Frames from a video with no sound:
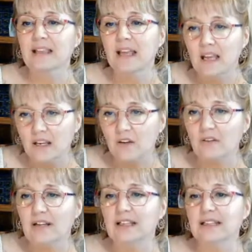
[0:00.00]
Thank you,
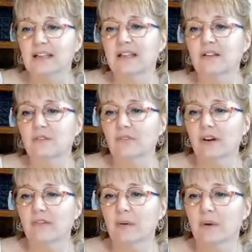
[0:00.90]
Lydia. You're
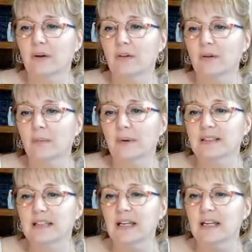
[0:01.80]
very welcome.
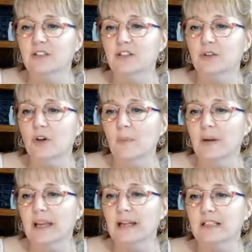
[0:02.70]
Xenia, too
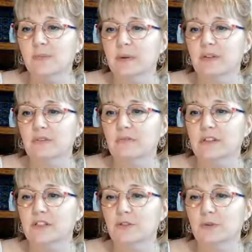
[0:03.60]
complicated spells and
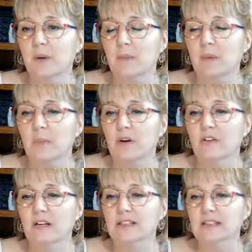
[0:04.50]
rituals make me
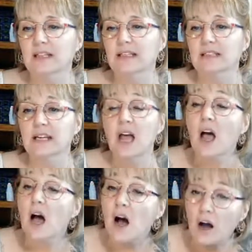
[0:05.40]
procrastinate.
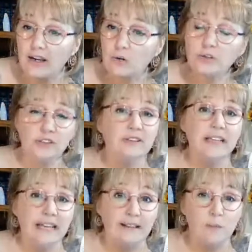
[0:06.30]
I also
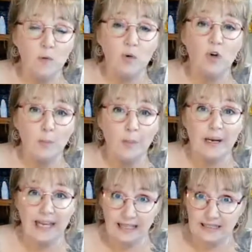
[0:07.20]
think the more
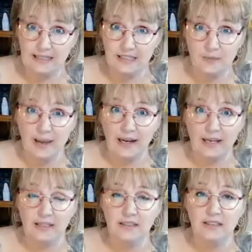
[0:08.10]
complicated a spell
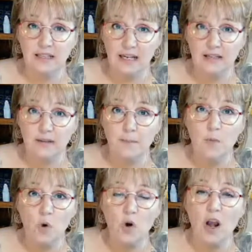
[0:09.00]
is, the
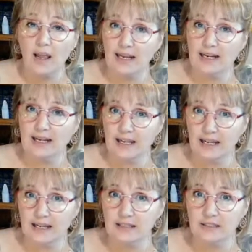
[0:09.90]
more likely
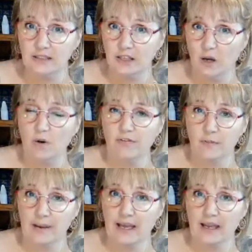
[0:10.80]
it is to go off
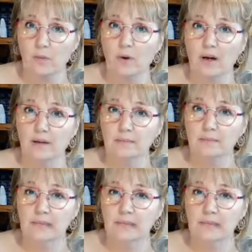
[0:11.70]
a bit haywire.